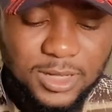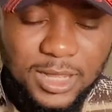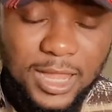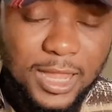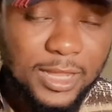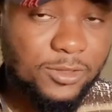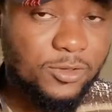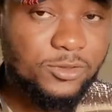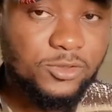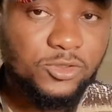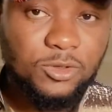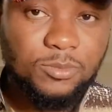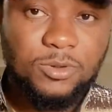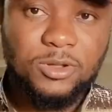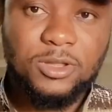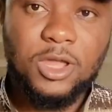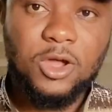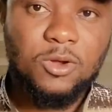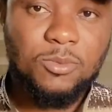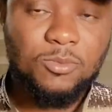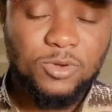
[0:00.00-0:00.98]
I don't
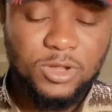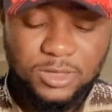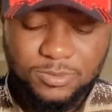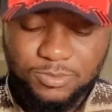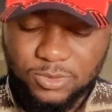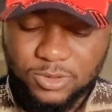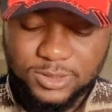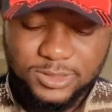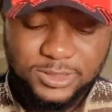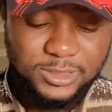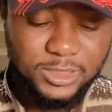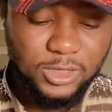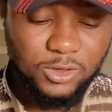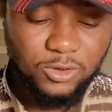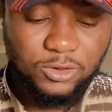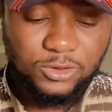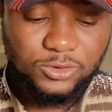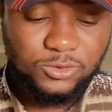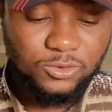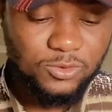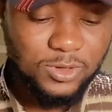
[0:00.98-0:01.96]
support Yahoo boy, but
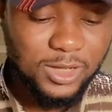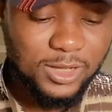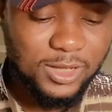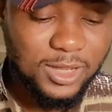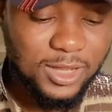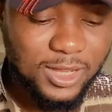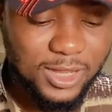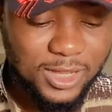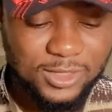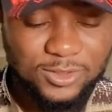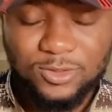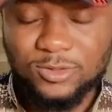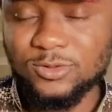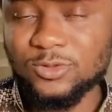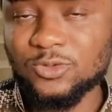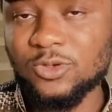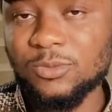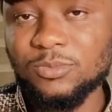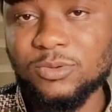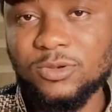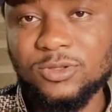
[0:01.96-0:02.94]
also I don't
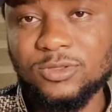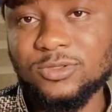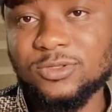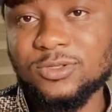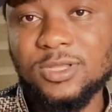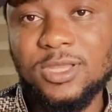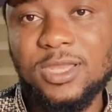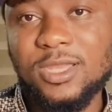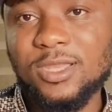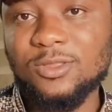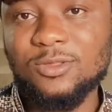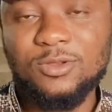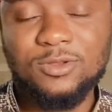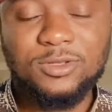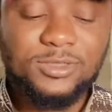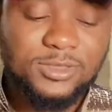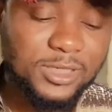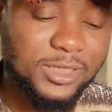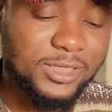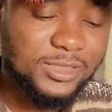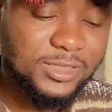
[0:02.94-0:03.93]
support
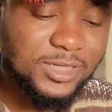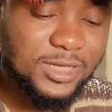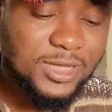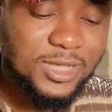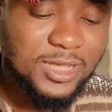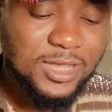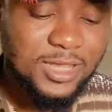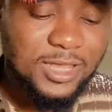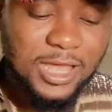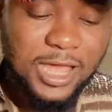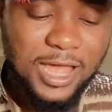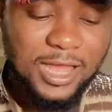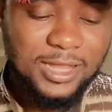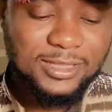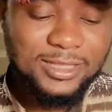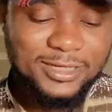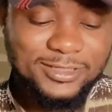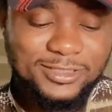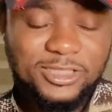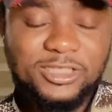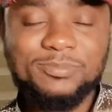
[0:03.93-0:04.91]
nonsense. And
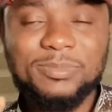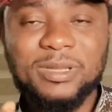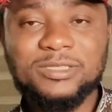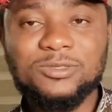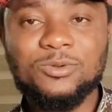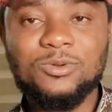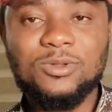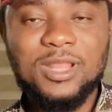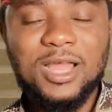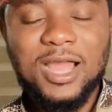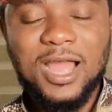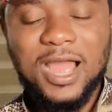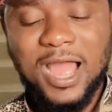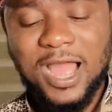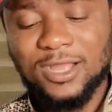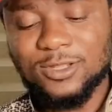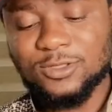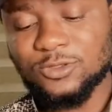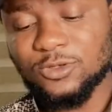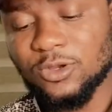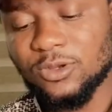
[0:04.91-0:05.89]
there's this particular
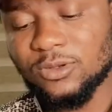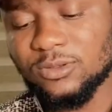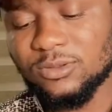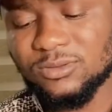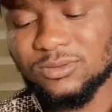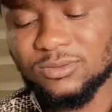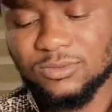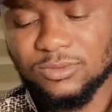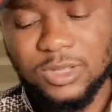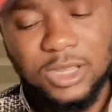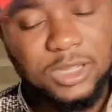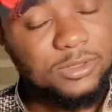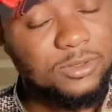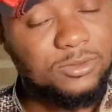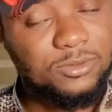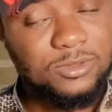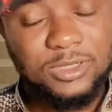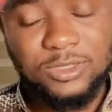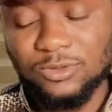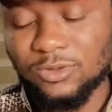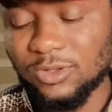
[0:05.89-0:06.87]
actor, I don't
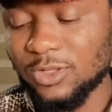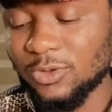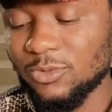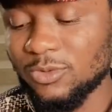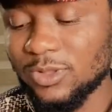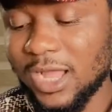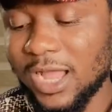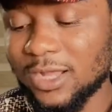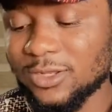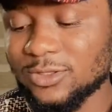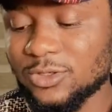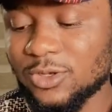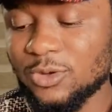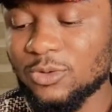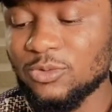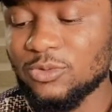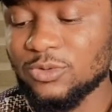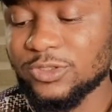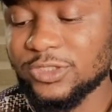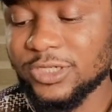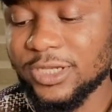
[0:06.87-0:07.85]
know, in Hollywood, actor
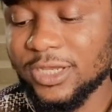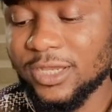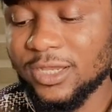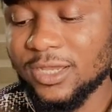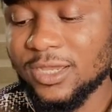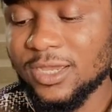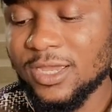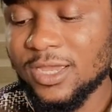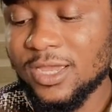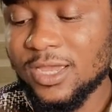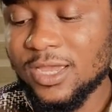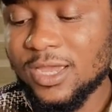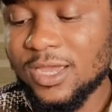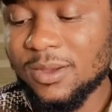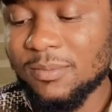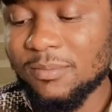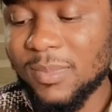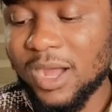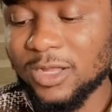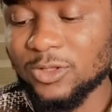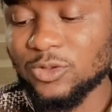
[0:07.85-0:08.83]
Uche
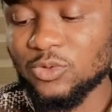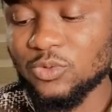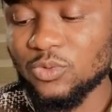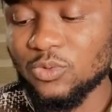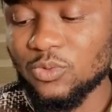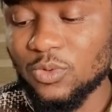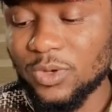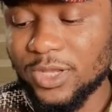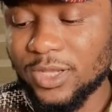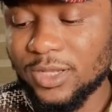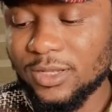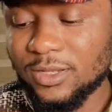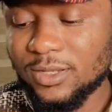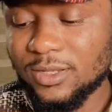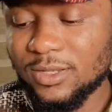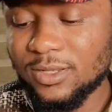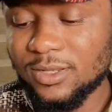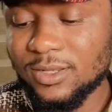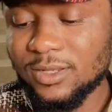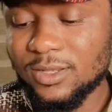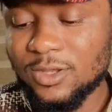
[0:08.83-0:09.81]
Madugwe,
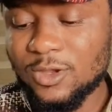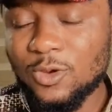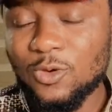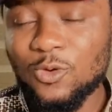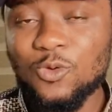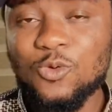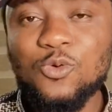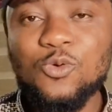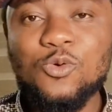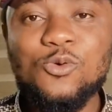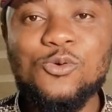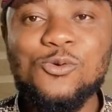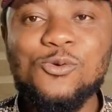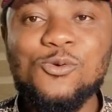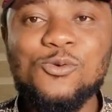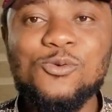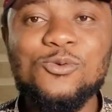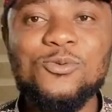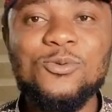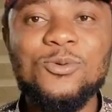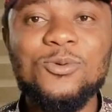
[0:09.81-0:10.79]

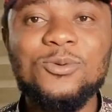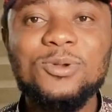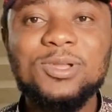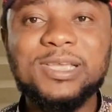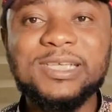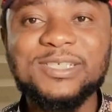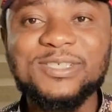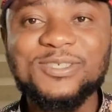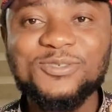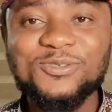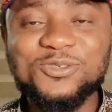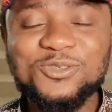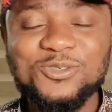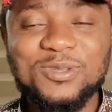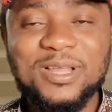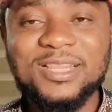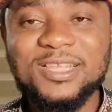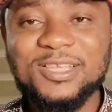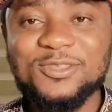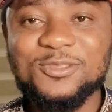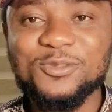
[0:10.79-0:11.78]
who is
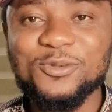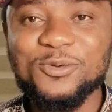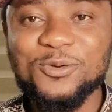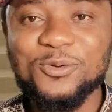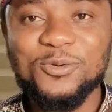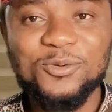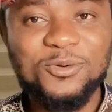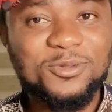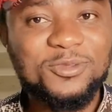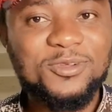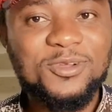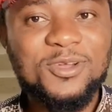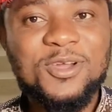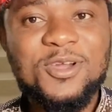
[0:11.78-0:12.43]
usually known